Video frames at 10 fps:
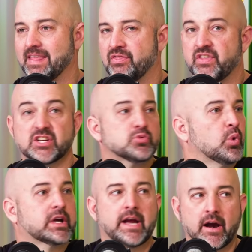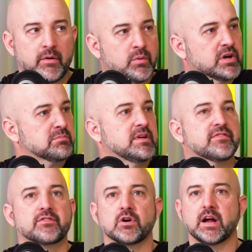This will carry with me
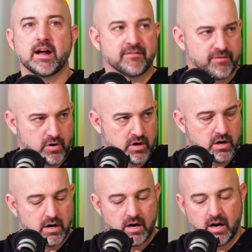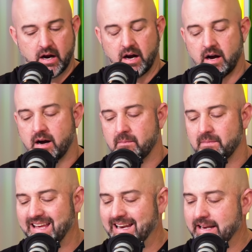forever. Mm-hmm.
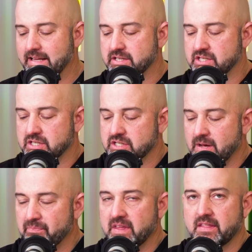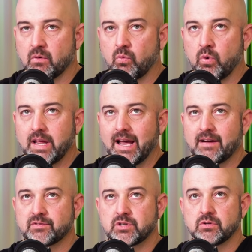And it is just something that we
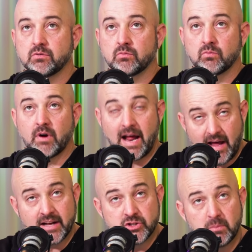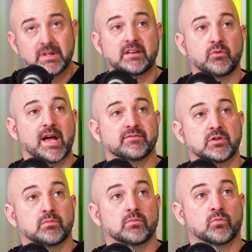have to, I do believe we have
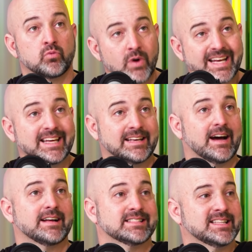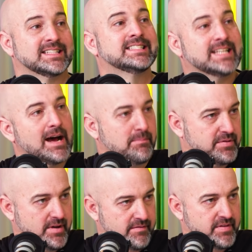to recognize the
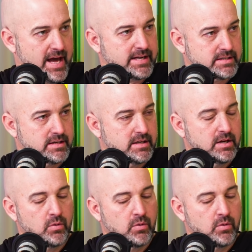depth of that. Yeah.